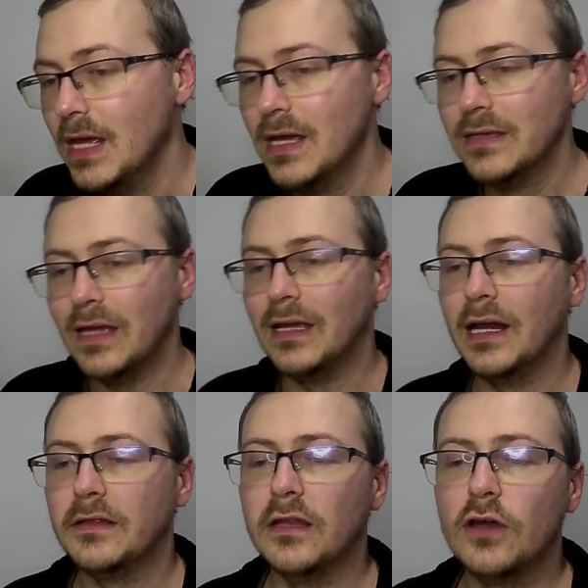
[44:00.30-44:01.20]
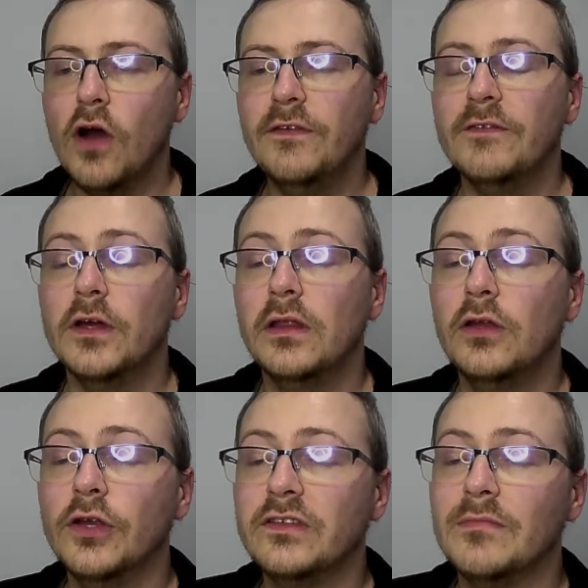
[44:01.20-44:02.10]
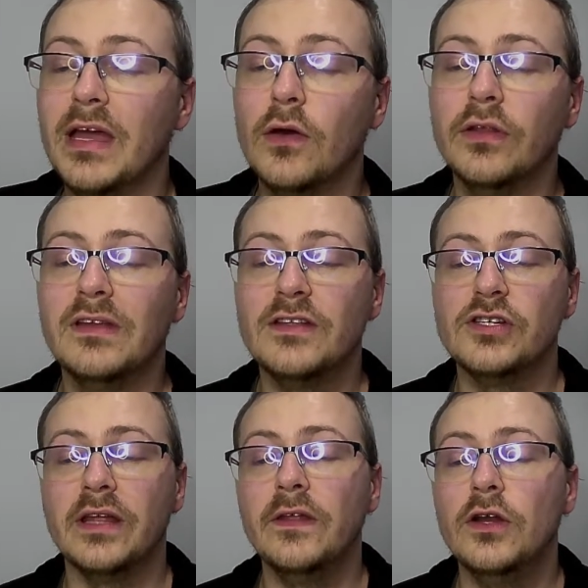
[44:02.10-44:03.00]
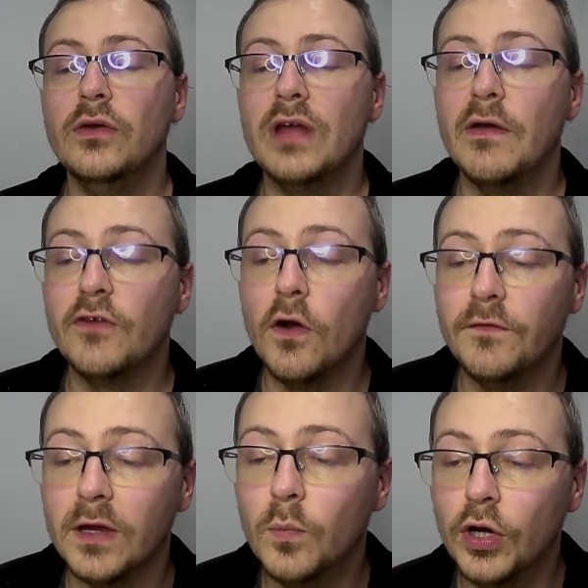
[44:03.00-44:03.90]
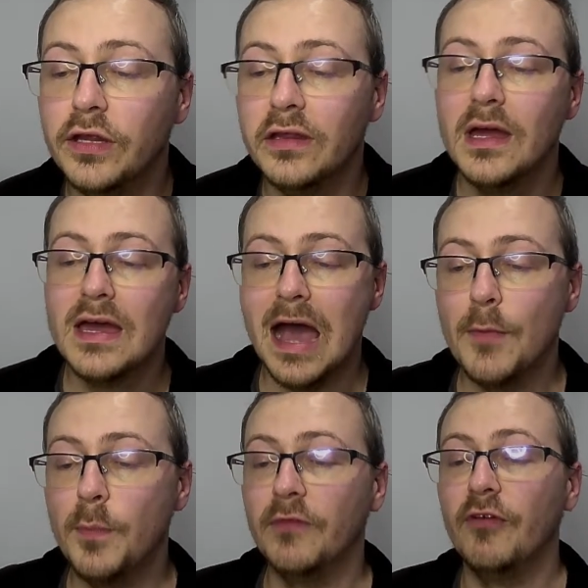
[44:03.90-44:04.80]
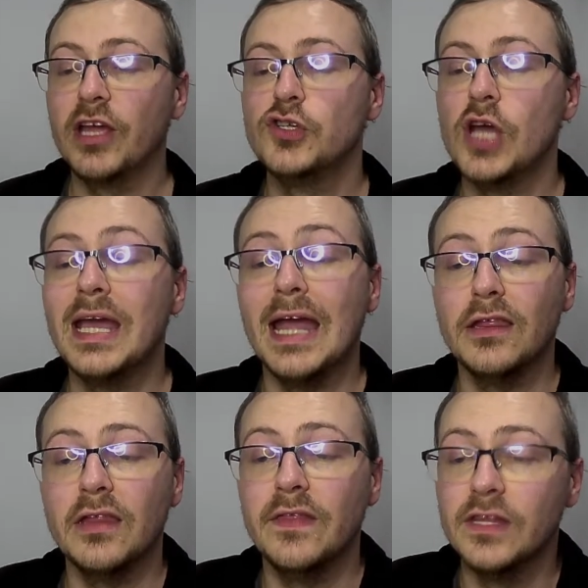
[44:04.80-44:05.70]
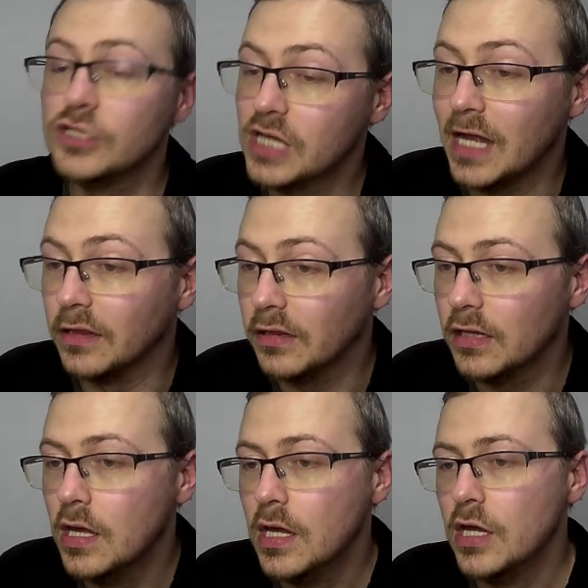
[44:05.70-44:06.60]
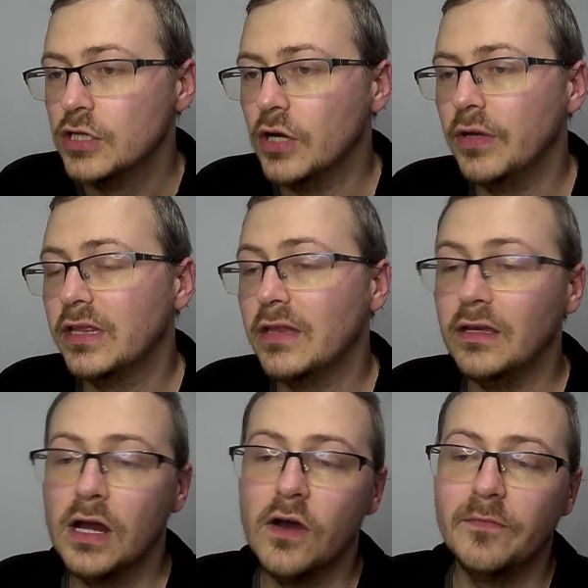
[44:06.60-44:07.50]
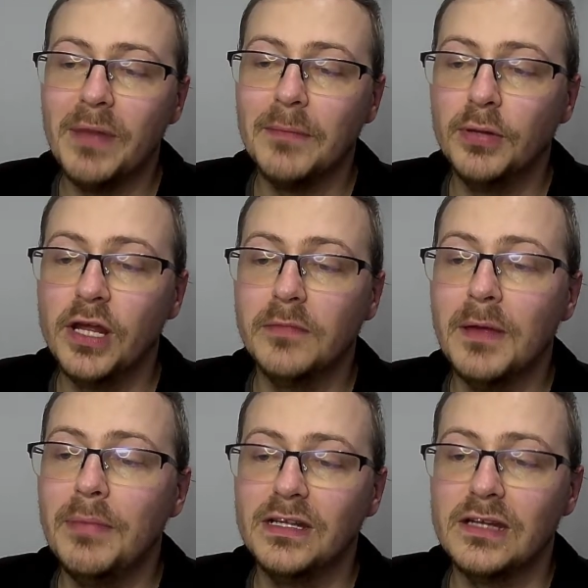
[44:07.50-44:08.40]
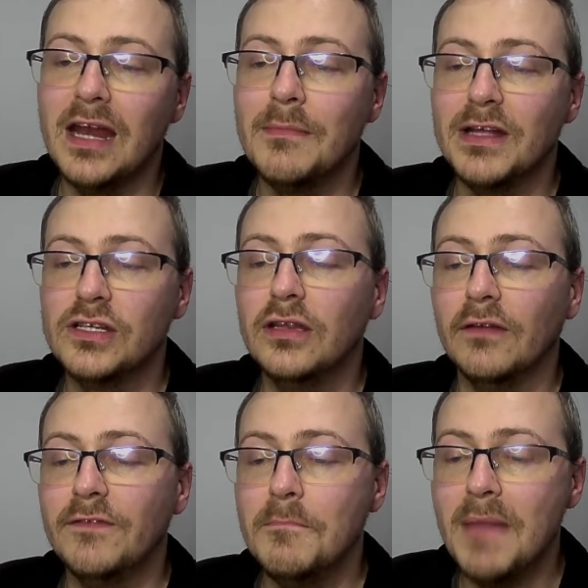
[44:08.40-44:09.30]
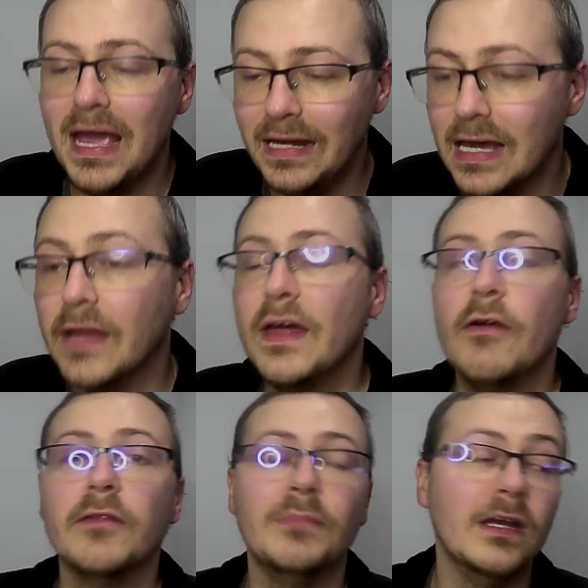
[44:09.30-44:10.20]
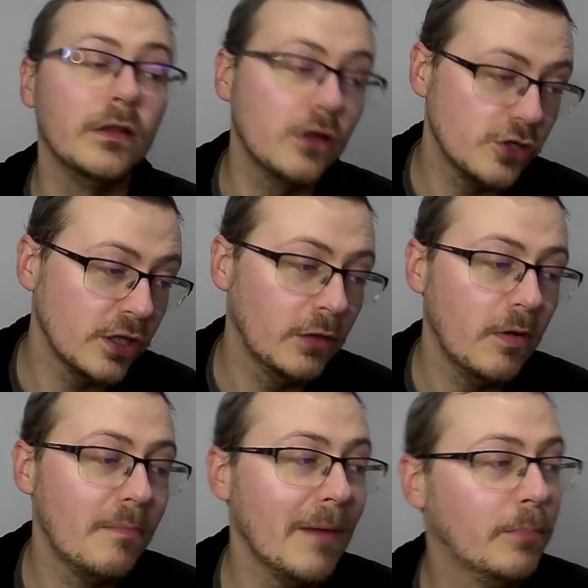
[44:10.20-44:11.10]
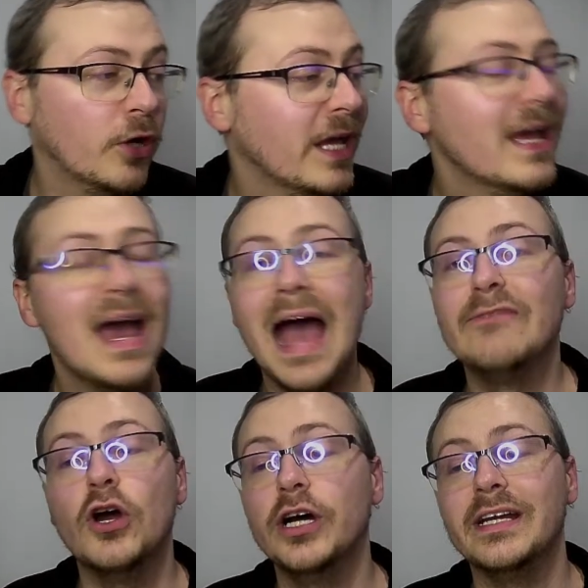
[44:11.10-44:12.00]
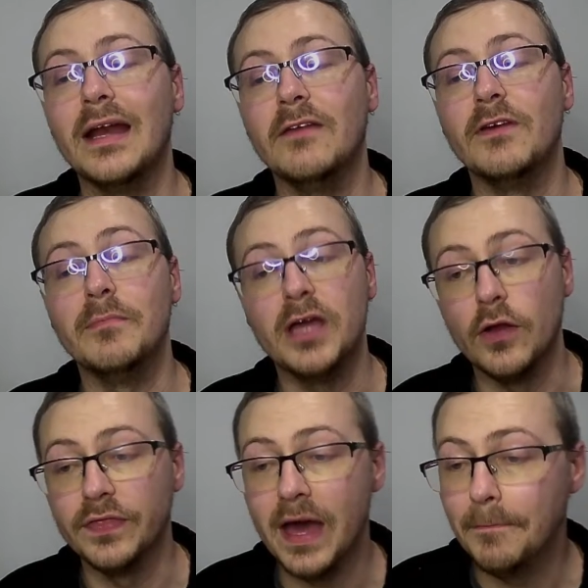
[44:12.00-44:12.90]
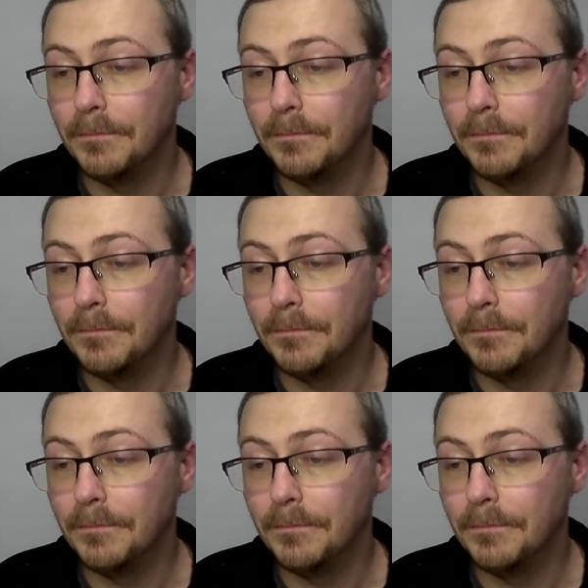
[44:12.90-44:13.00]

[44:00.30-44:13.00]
Daniela says, Kofi versus Gunter may cause tension in the New Day with Kofi and Woods. I'm hoping Ricochet gets the chance. Joey says, do you know if Bad Bunny has been pitched any matches for Mania? There have been discussions with Bad Bunny. I've not heard anything beyond that.